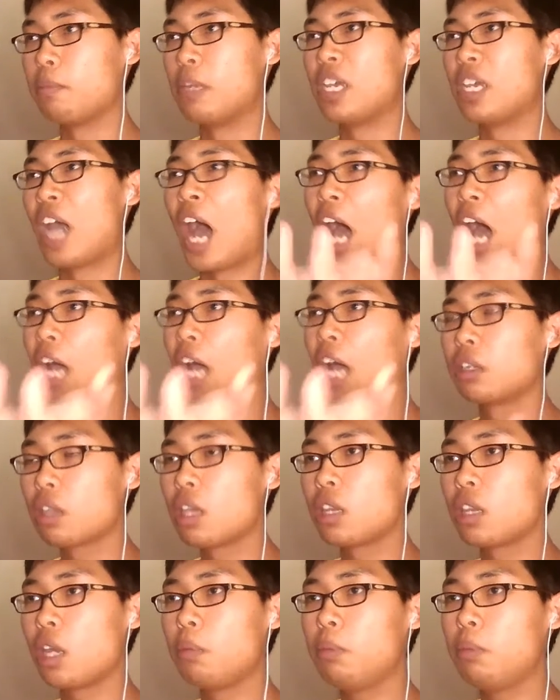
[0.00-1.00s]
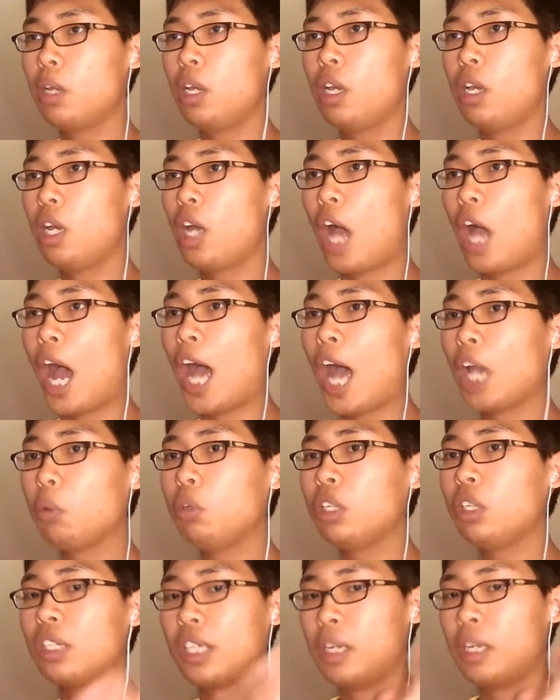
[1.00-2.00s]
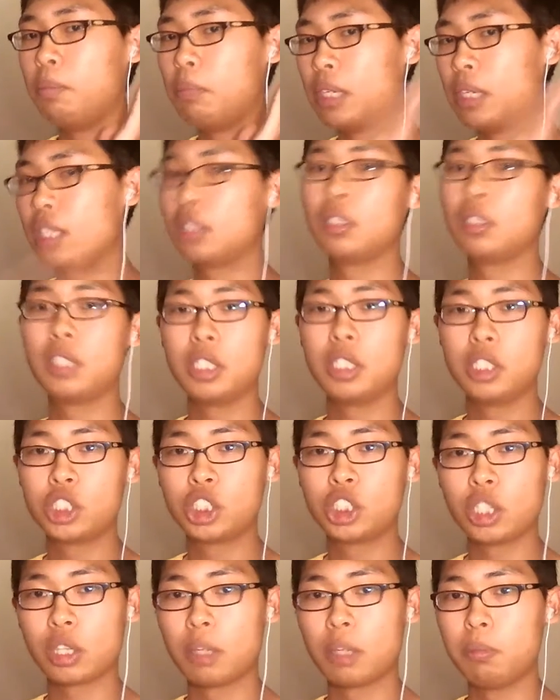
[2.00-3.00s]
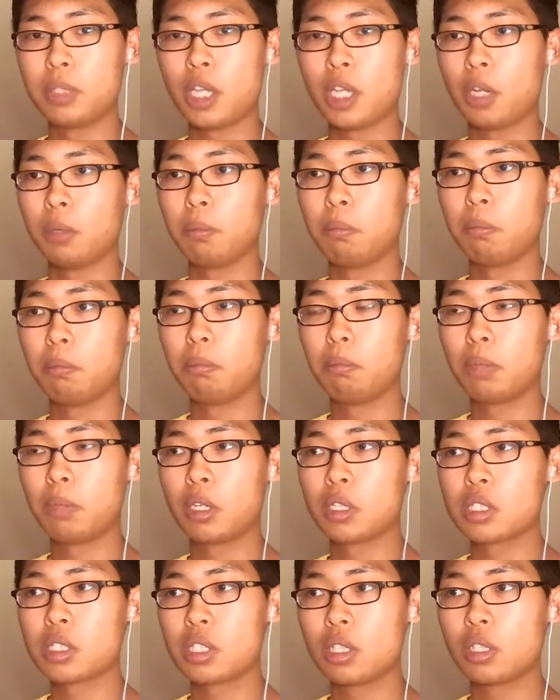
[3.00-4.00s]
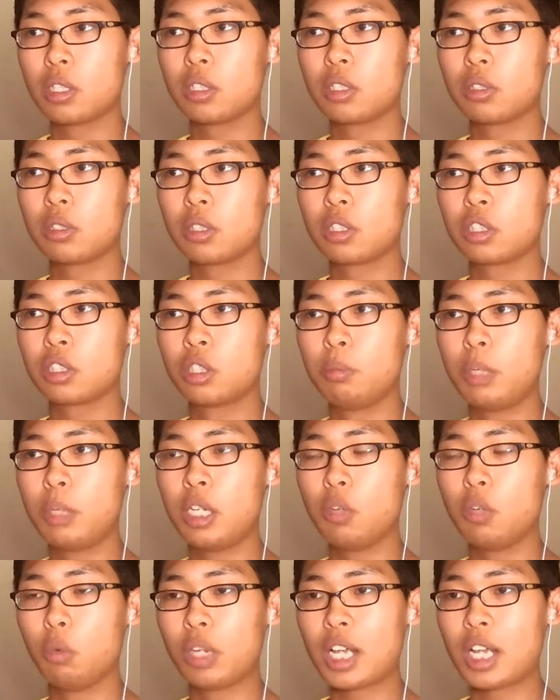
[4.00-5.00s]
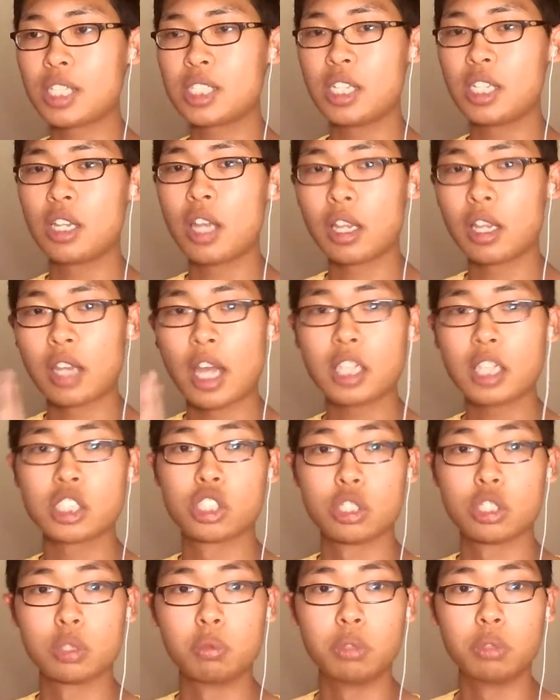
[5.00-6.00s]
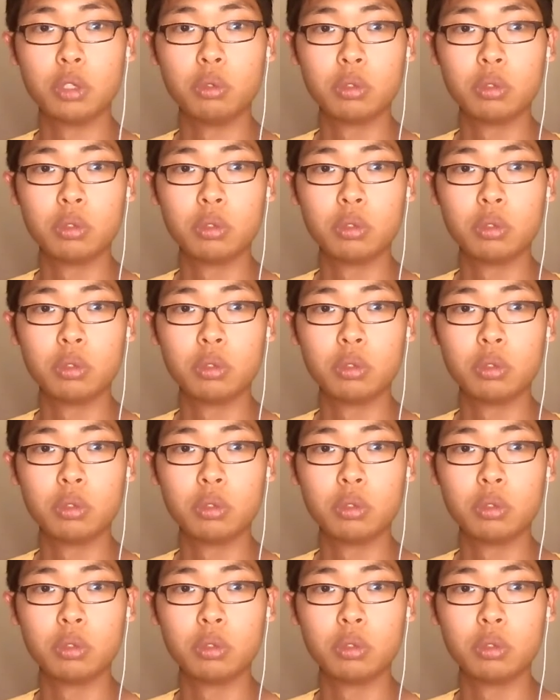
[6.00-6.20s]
higher than them, I will immediately shut them down. When I see that, that's just rude.